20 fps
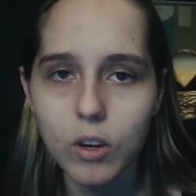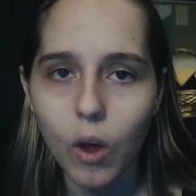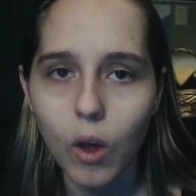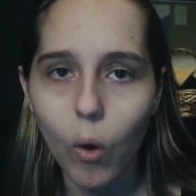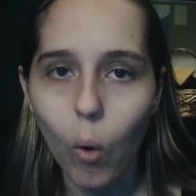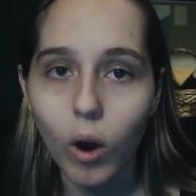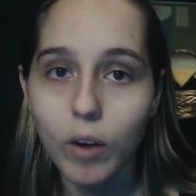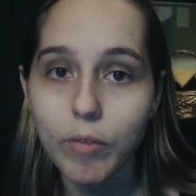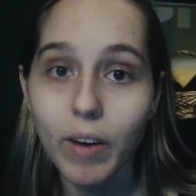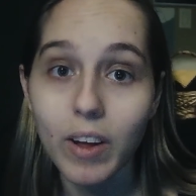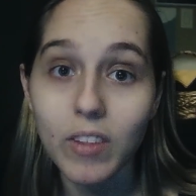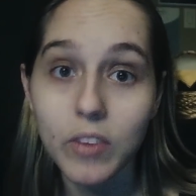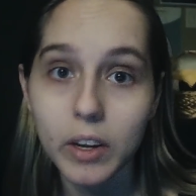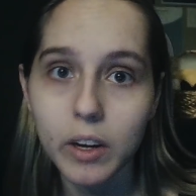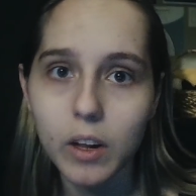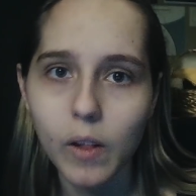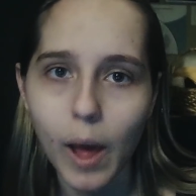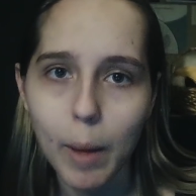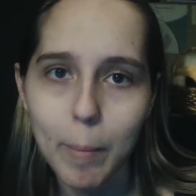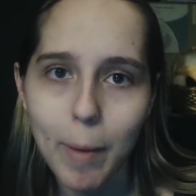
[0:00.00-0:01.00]
Or if I
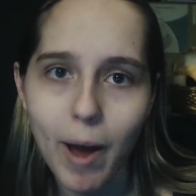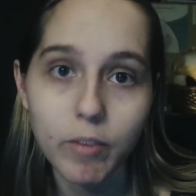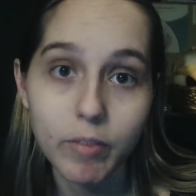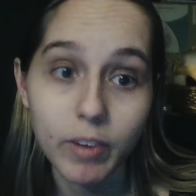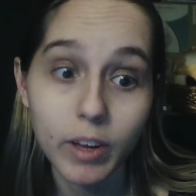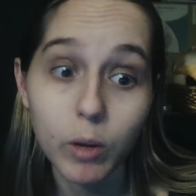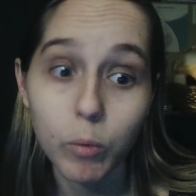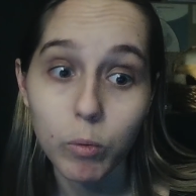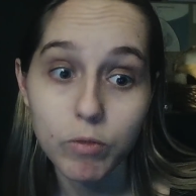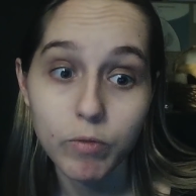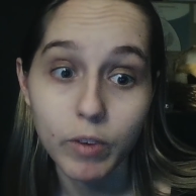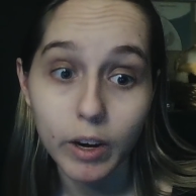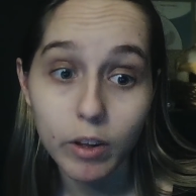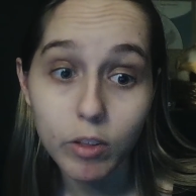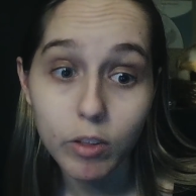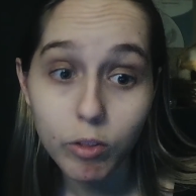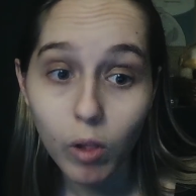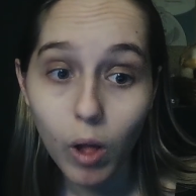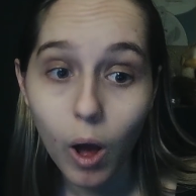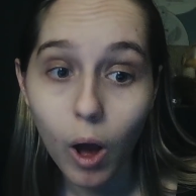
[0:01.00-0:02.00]
did climb out of it, it was very
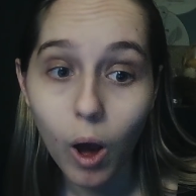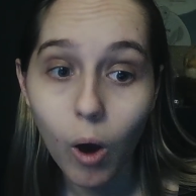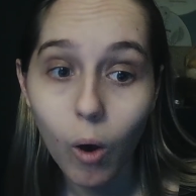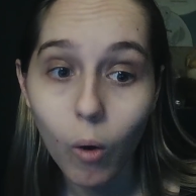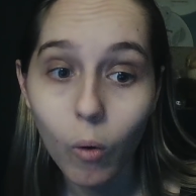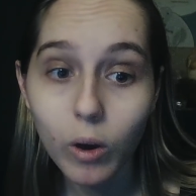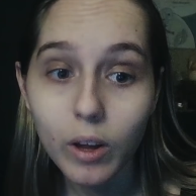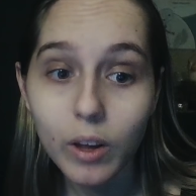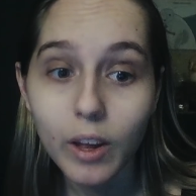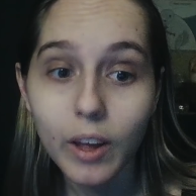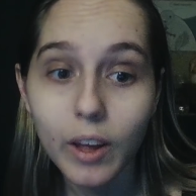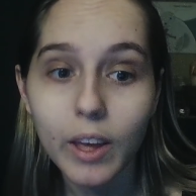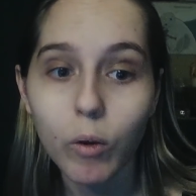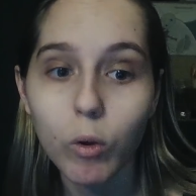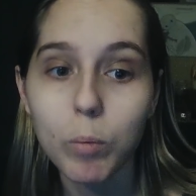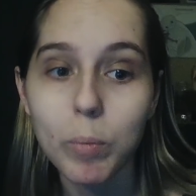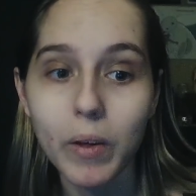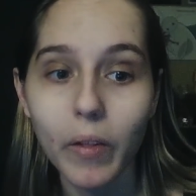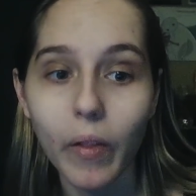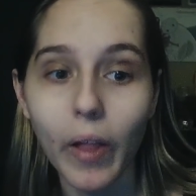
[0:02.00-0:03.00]
slow. It
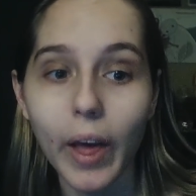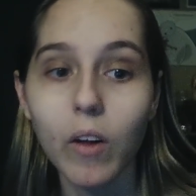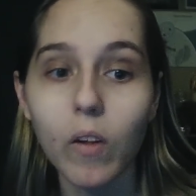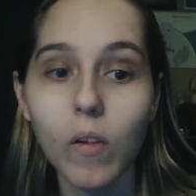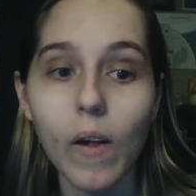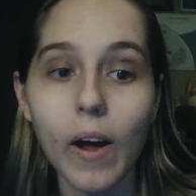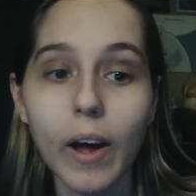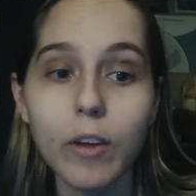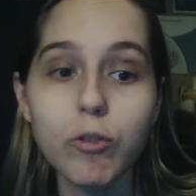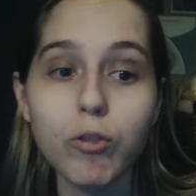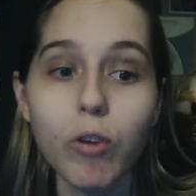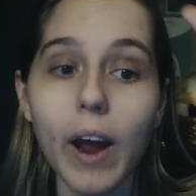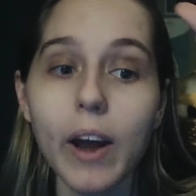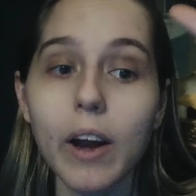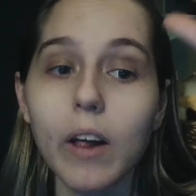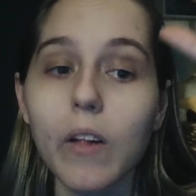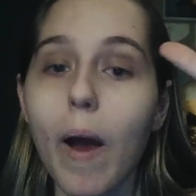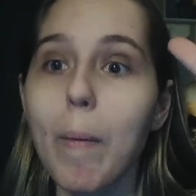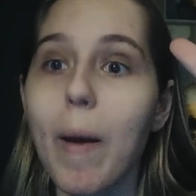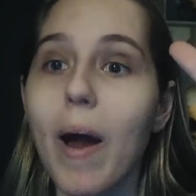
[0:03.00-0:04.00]
would be like trying
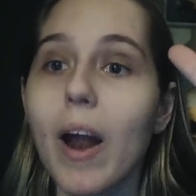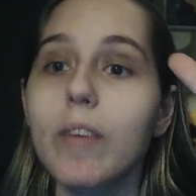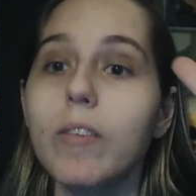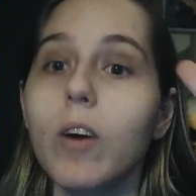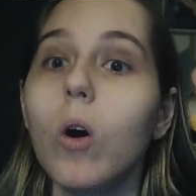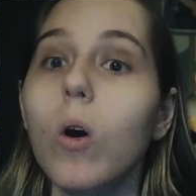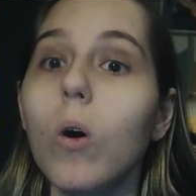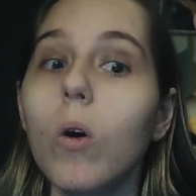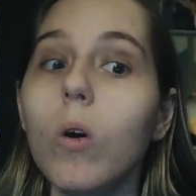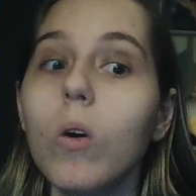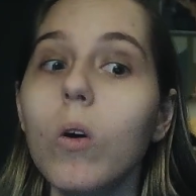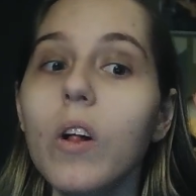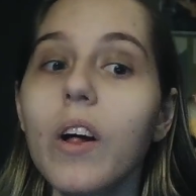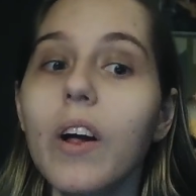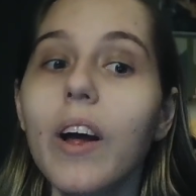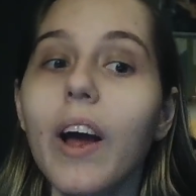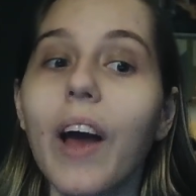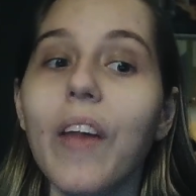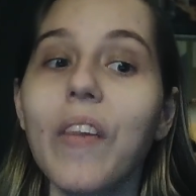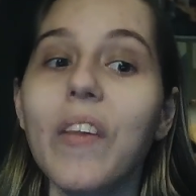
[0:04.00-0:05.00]
to climb out of a hole
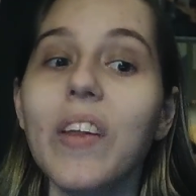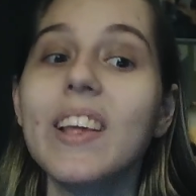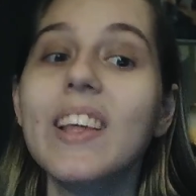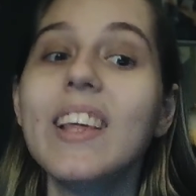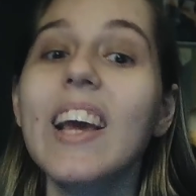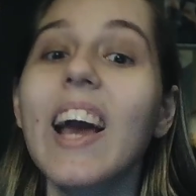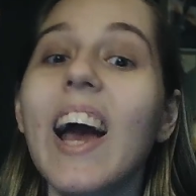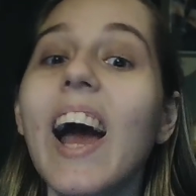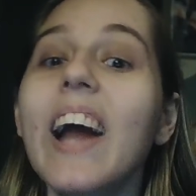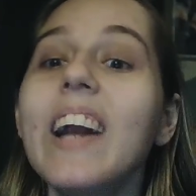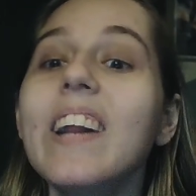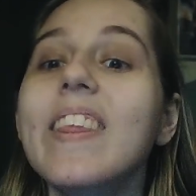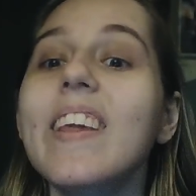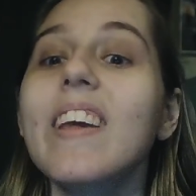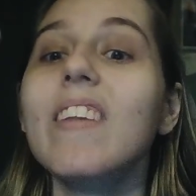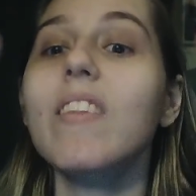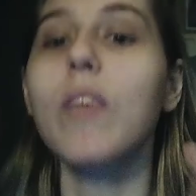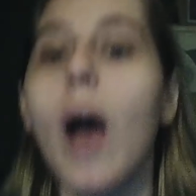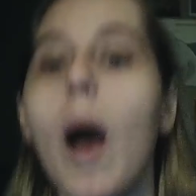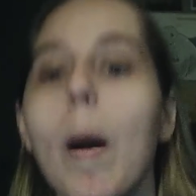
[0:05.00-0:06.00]
and then kind of
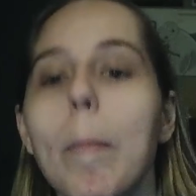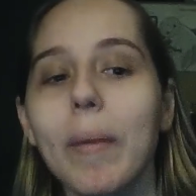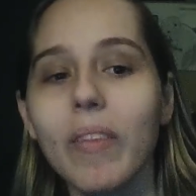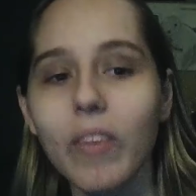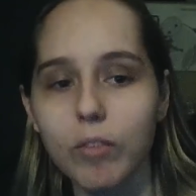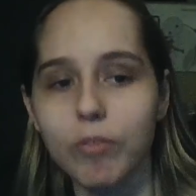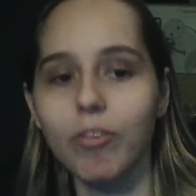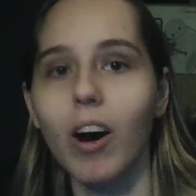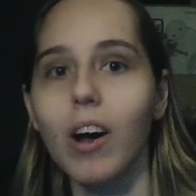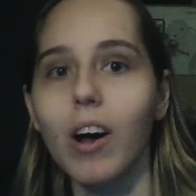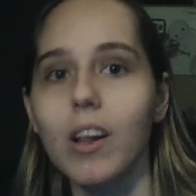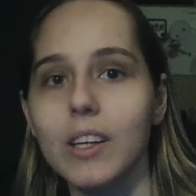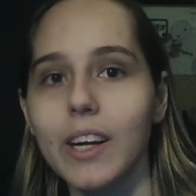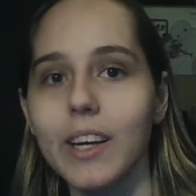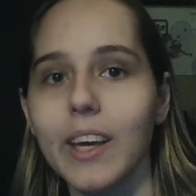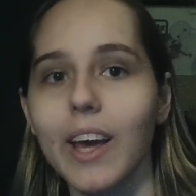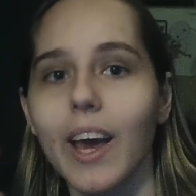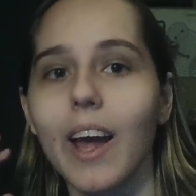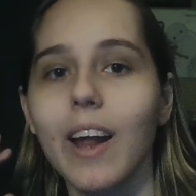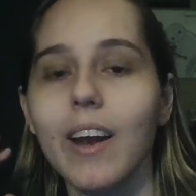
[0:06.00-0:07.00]
seeing the top and then falling
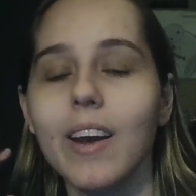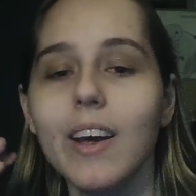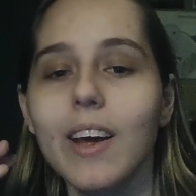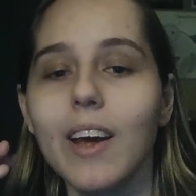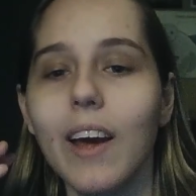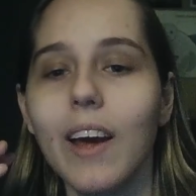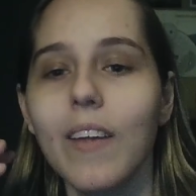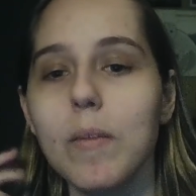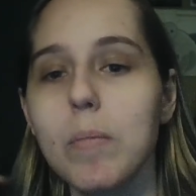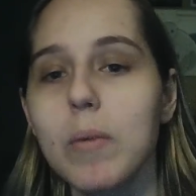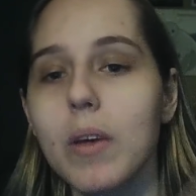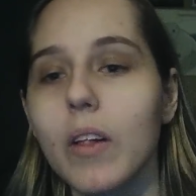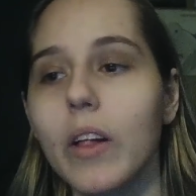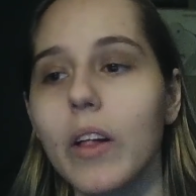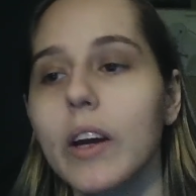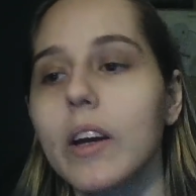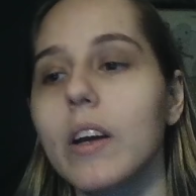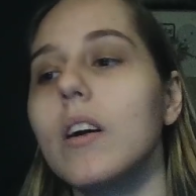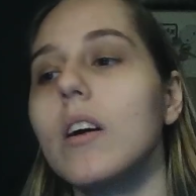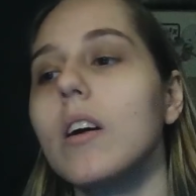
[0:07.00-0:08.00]
again and then being
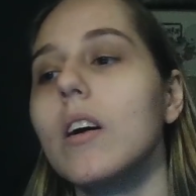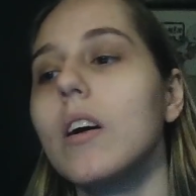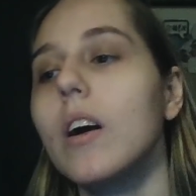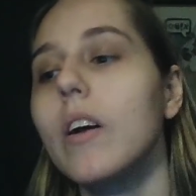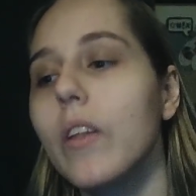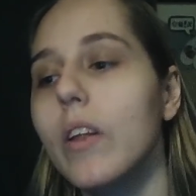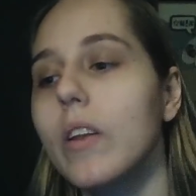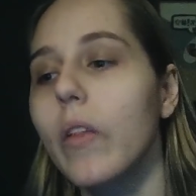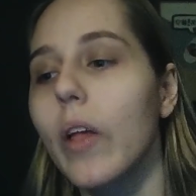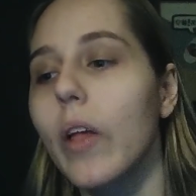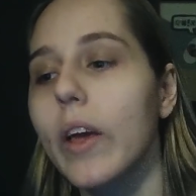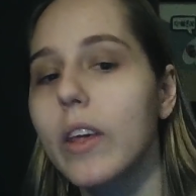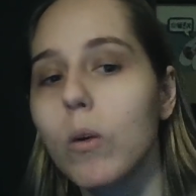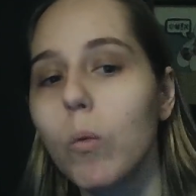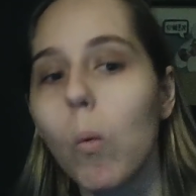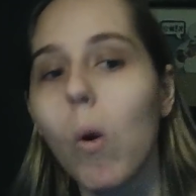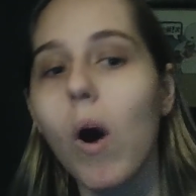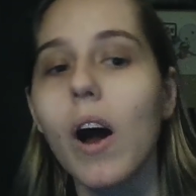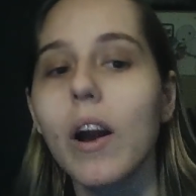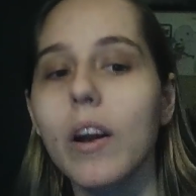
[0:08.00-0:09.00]
like, ugh, and then like
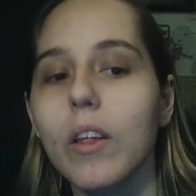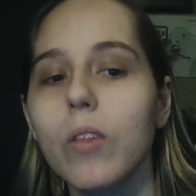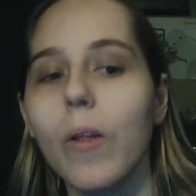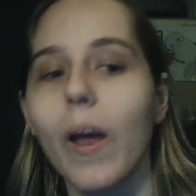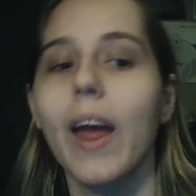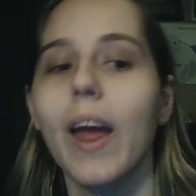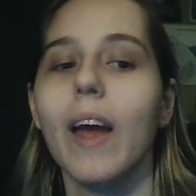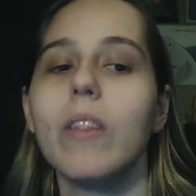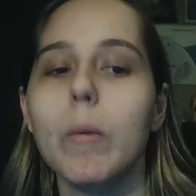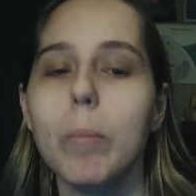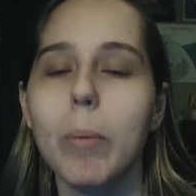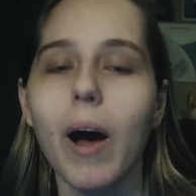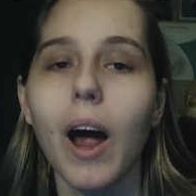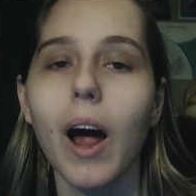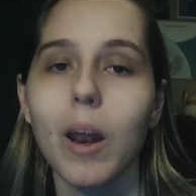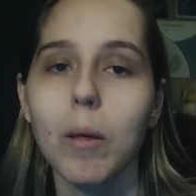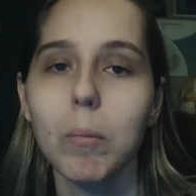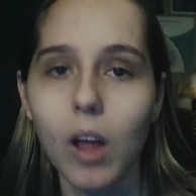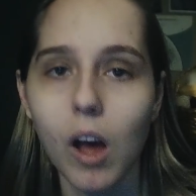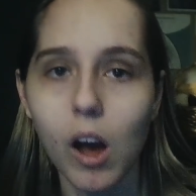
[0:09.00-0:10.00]
you want to stay at the
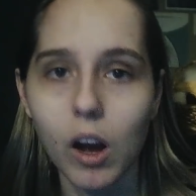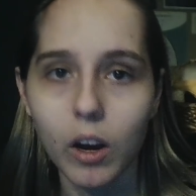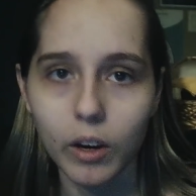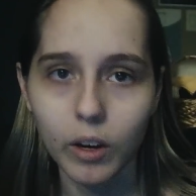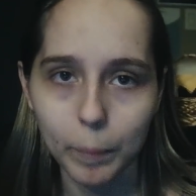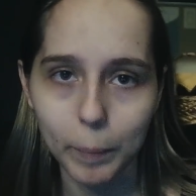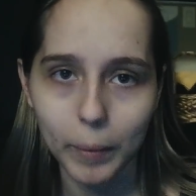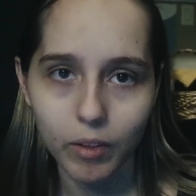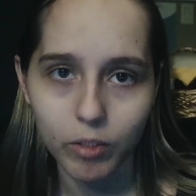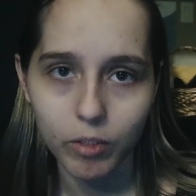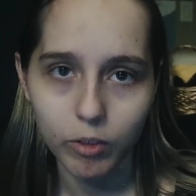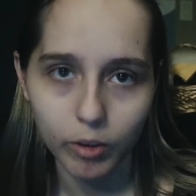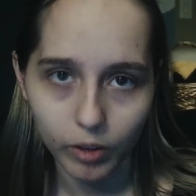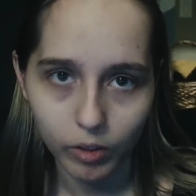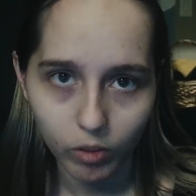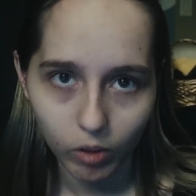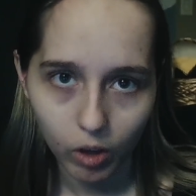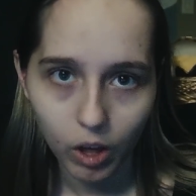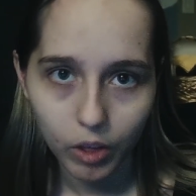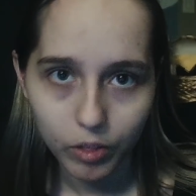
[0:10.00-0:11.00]
bottom longer because you're
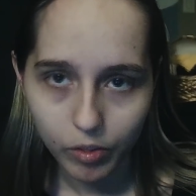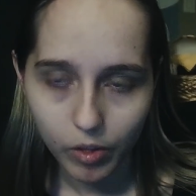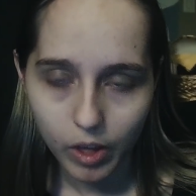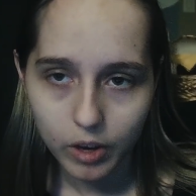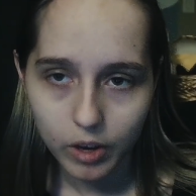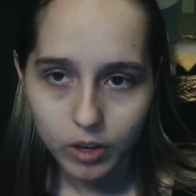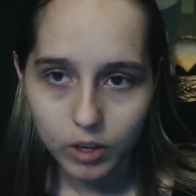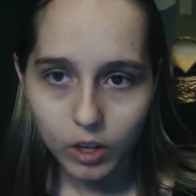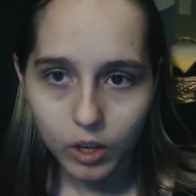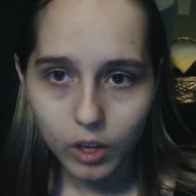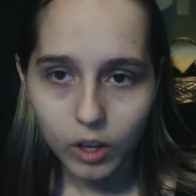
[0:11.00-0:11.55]
exhausted.